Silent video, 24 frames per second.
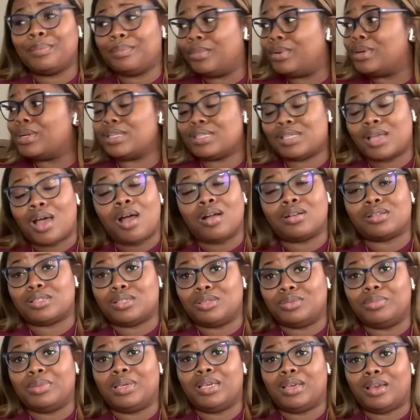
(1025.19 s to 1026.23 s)
to talk to
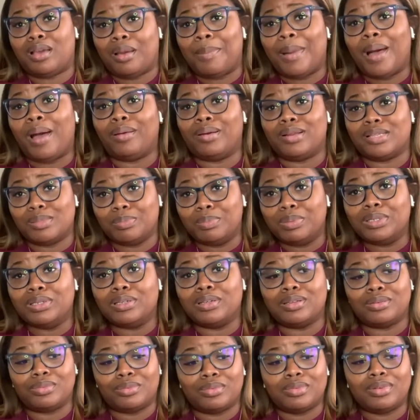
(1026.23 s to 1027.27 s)
me about this
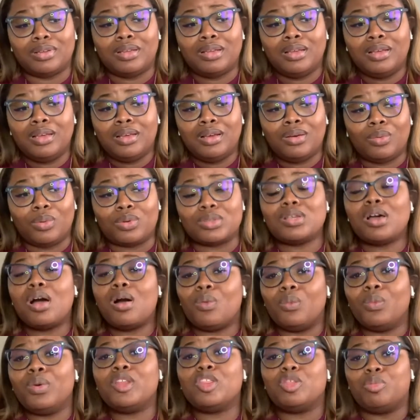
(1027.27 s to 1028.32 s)
book or talk
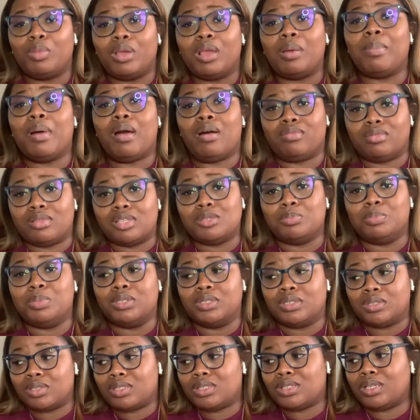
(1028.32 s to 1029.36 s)
with me about this
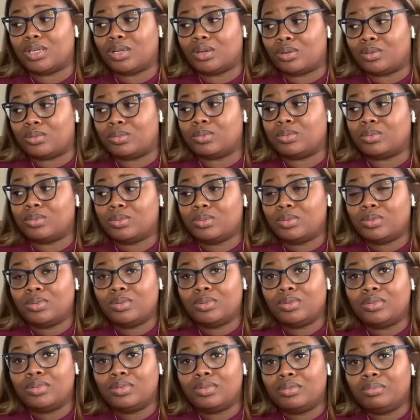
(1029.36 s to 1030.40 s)
book. So
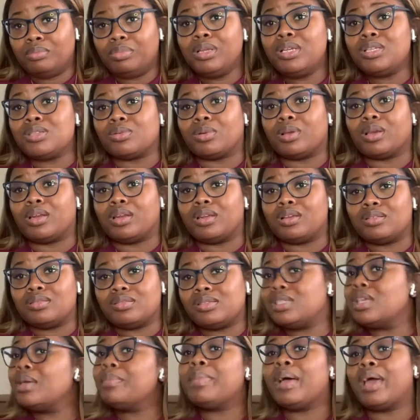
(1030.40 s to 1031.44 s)
please read it.
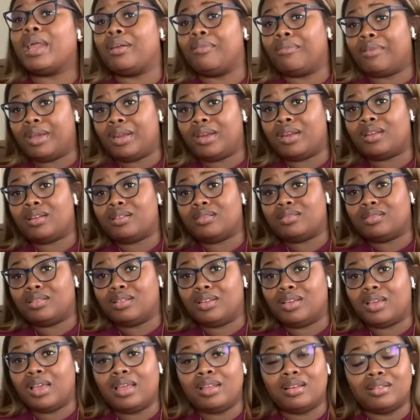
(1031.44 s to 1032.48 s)
Somebody read it
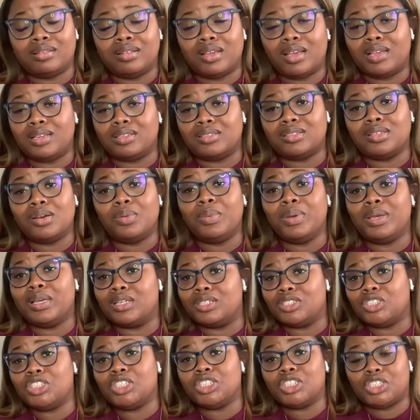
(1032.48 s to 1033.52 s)
and so we can
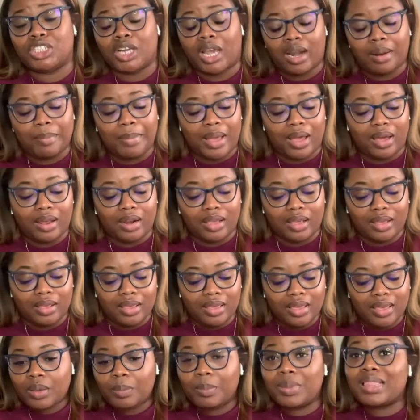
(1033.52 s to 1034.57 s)
chit chat about it.
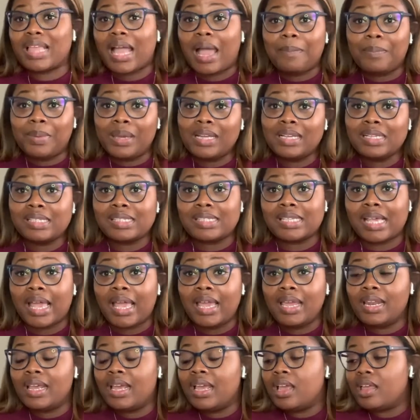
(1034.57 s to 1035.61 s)
With that being
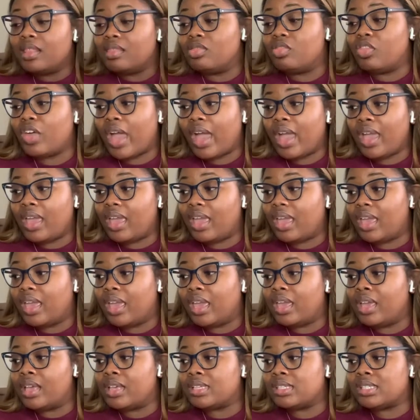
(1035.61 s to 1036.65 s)
said, that
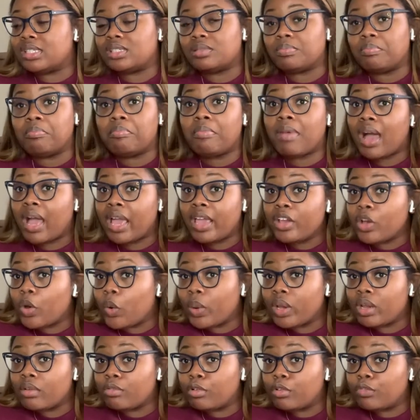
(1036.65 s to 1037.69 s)
is my
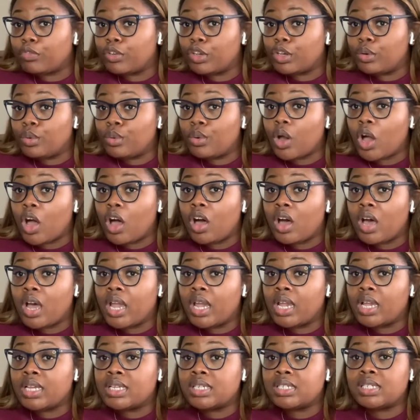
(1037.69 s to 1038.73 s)
quick review
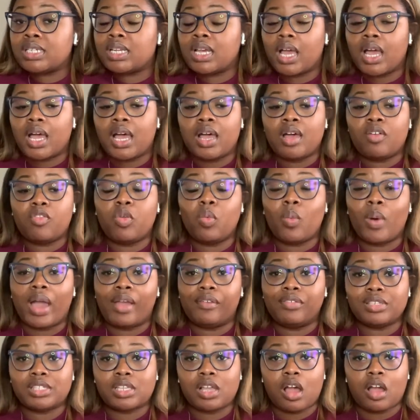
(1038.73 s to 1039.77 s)
on The Wife
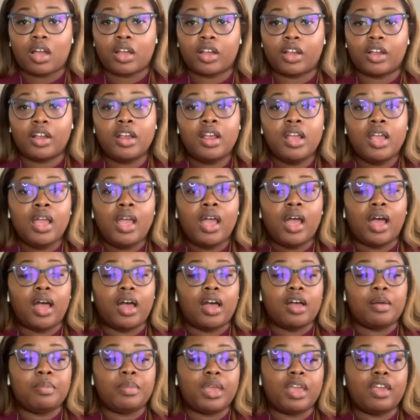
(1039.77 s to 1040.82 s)
Stalker.
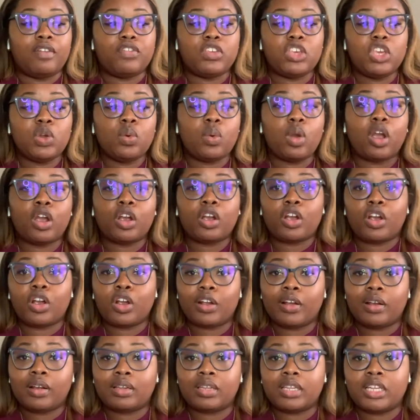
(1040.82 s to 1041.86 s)
If you are
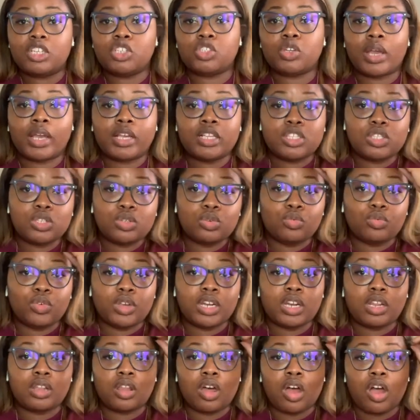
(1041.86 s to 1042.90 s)
currently trying to read
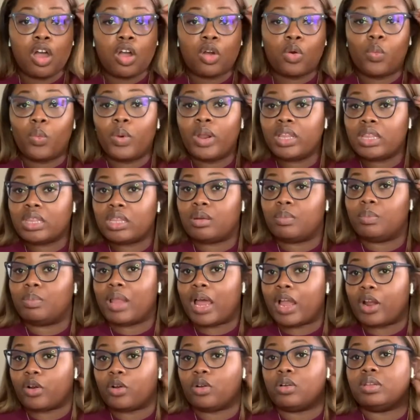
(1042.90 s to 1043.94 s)
along with
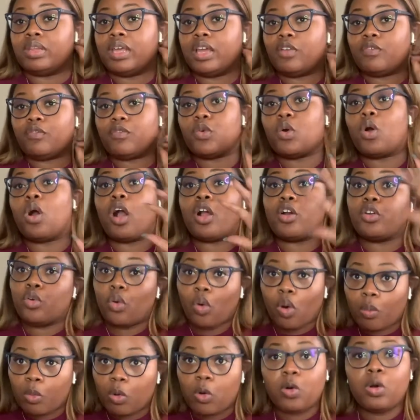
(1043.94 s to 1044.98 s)
Black Girl Lit for our
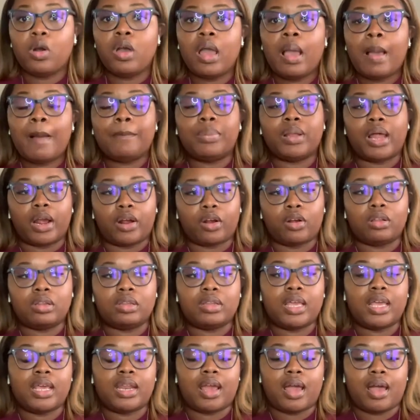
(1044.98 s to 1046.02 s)
normal Black Girl
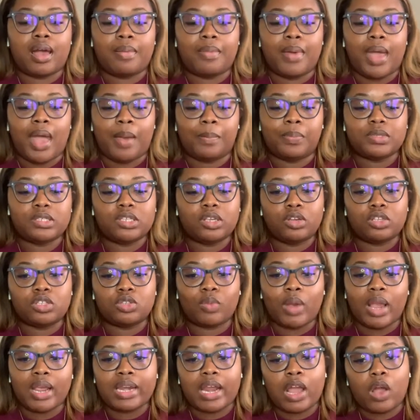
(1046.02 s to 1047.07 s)
Lit episodes,
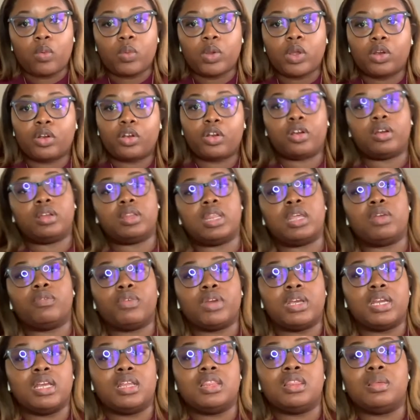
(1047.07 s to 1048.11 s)
right now we are currently
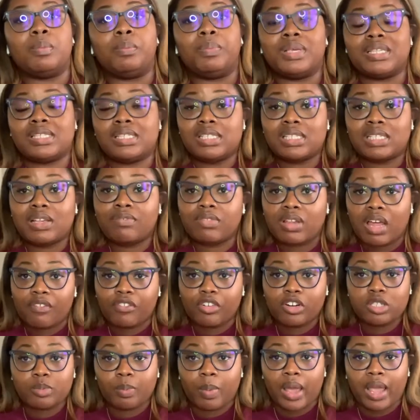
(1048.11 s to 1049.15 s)
reading The Business of
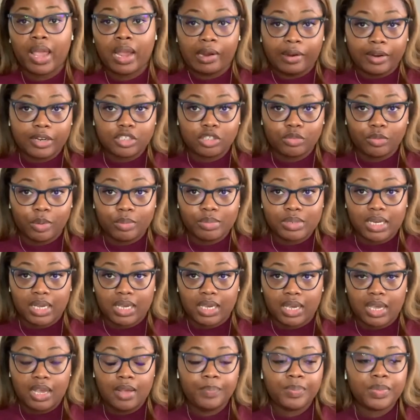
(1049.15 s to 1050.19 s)
Lovers by Eric Jerome
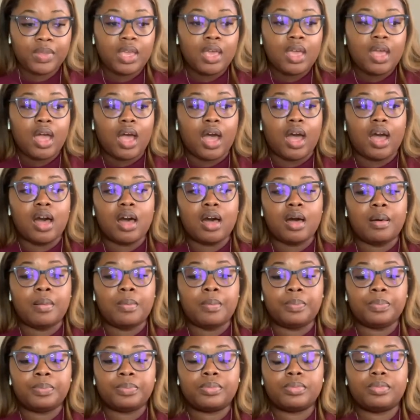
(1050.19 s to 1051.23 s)
Dickey.
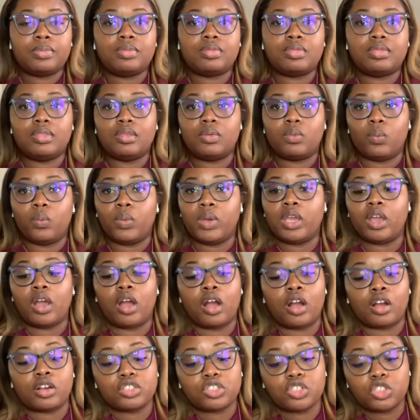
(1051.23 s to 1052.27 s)
We
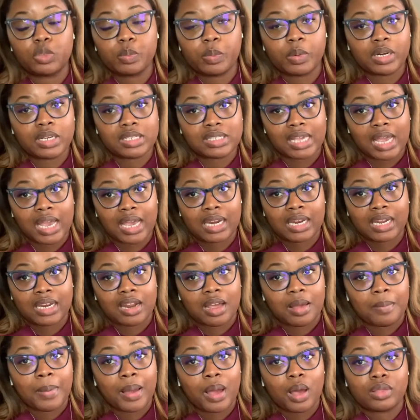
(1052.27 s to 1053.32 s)
are super excited
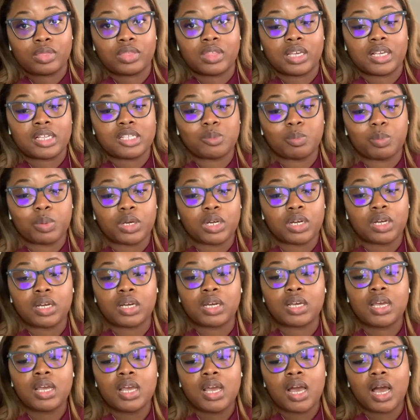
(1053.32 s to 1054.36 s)
about this book.
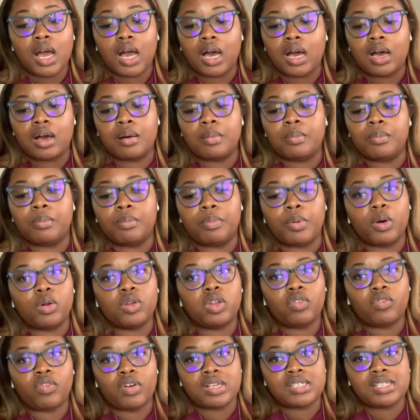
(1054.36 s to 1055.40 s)
Both
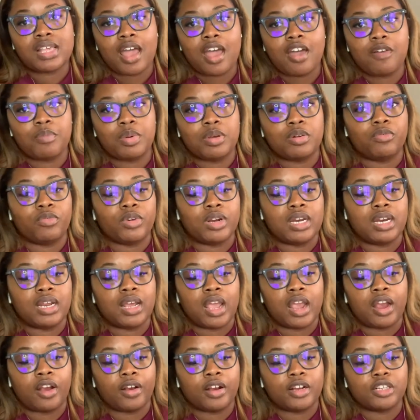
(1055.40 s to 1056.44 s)
of us have been reading
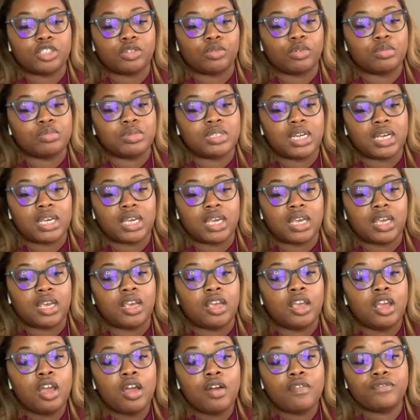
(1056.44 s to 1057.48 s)
Eric Jerome Dickey
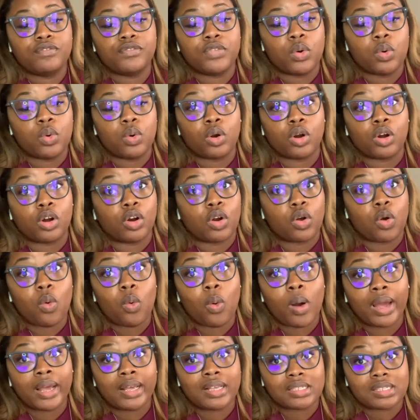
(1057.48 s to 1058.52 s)
for
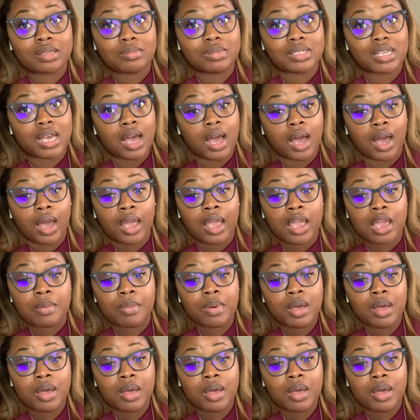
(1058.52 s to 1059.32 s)
quite some time,